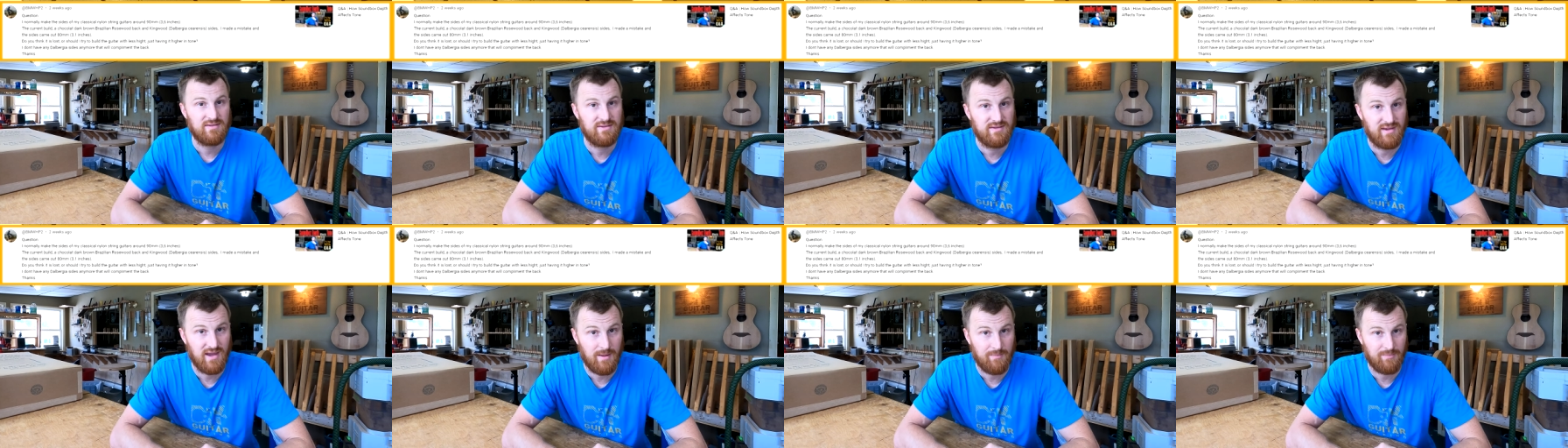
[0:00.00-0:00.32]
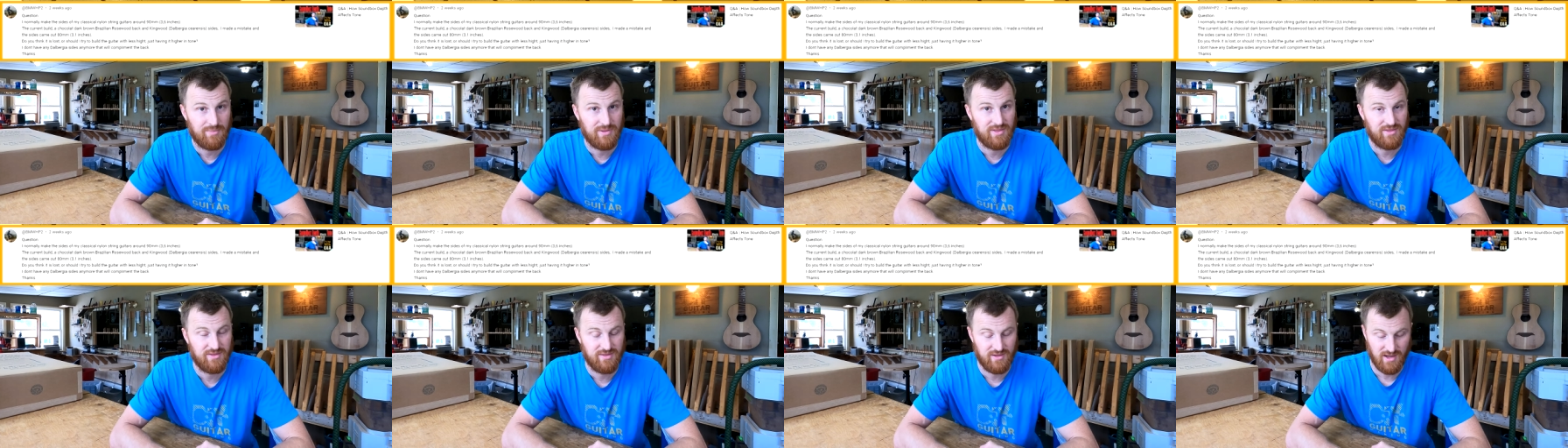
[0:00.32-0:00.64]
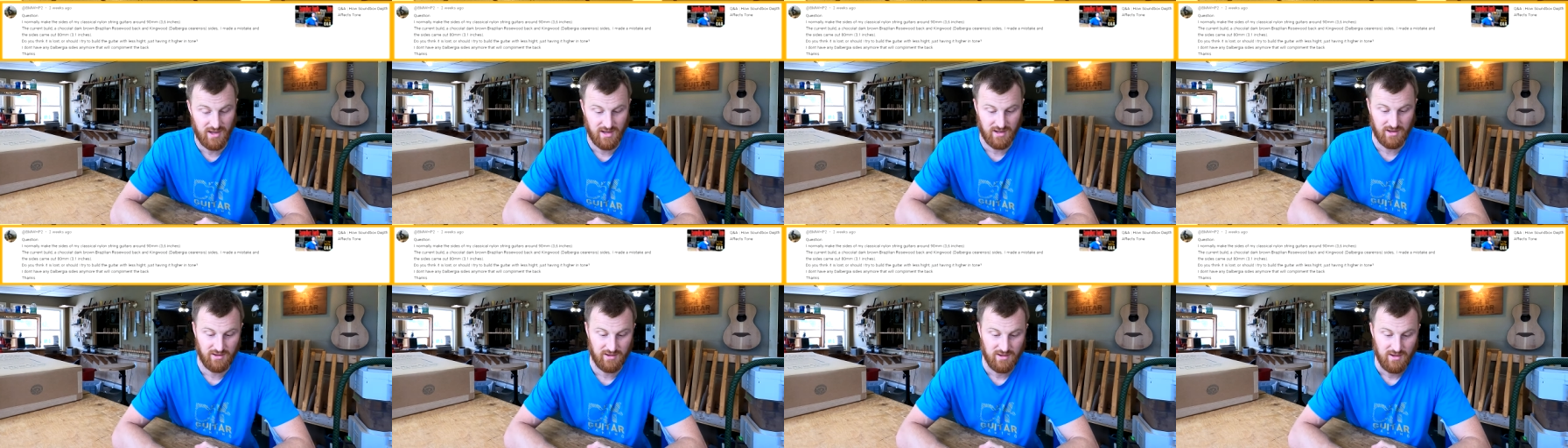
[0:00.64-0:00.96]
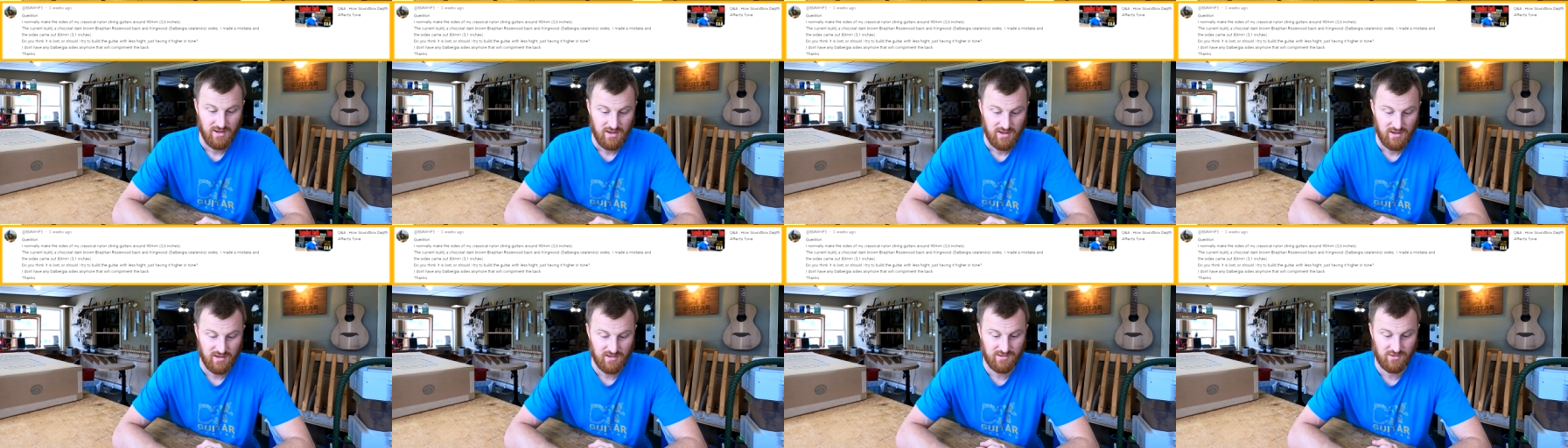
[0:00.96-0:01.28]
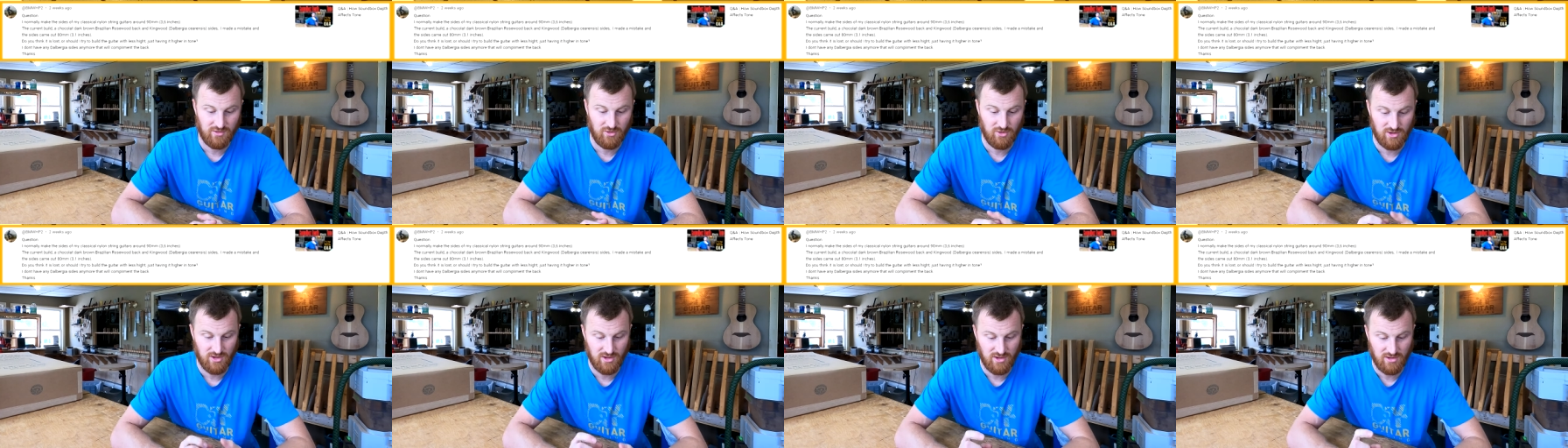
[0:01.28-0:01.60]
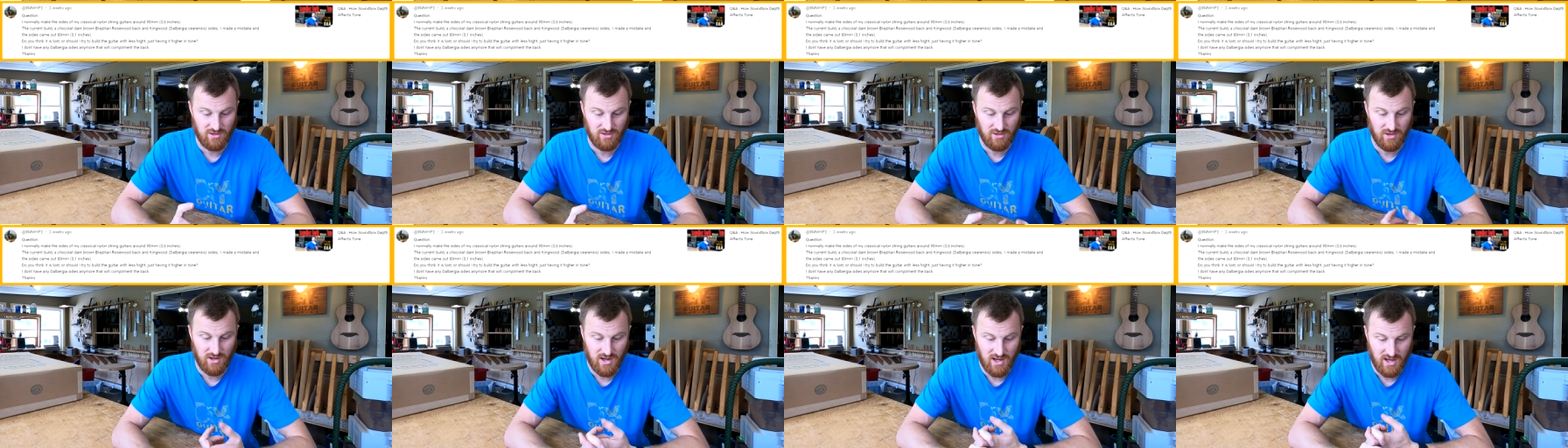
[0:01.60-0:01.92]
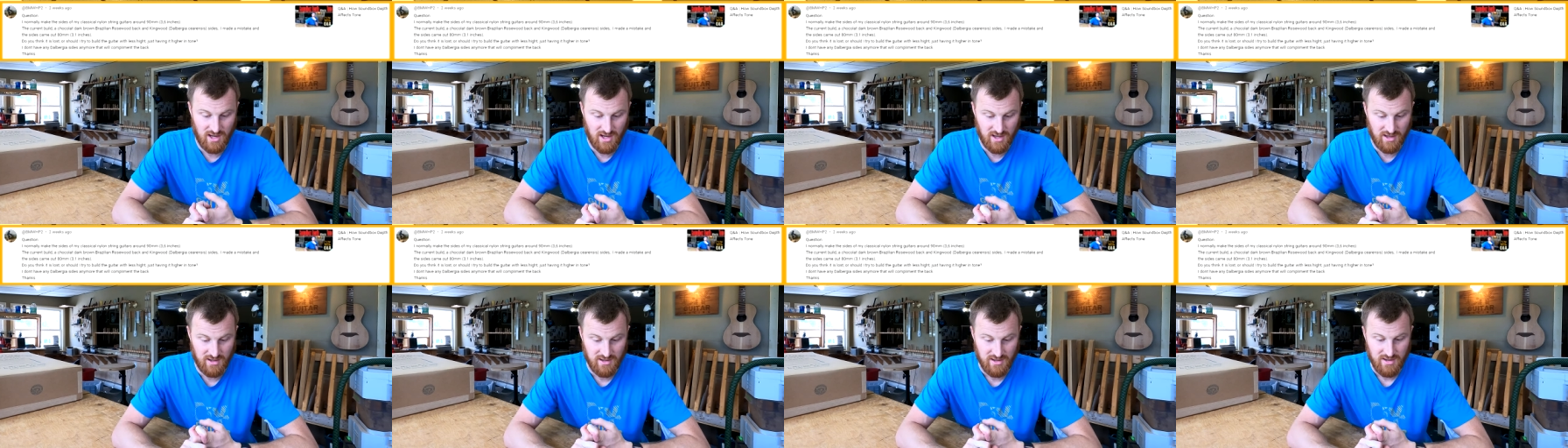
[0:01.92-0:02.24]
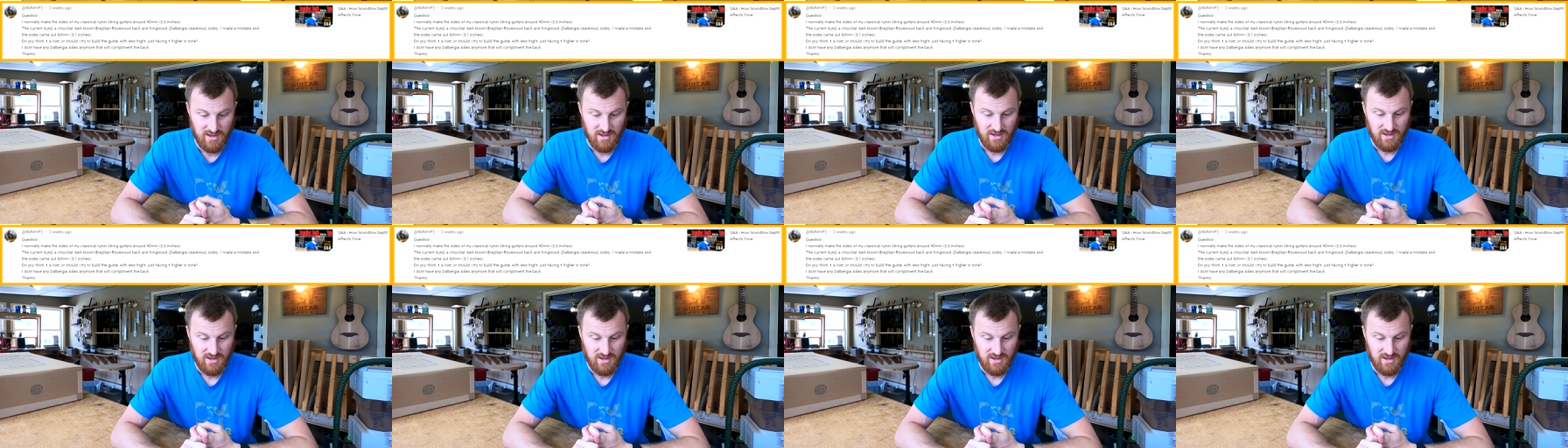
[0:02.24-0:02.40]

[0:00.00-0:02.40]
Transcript: depth thing. It's going to, uh,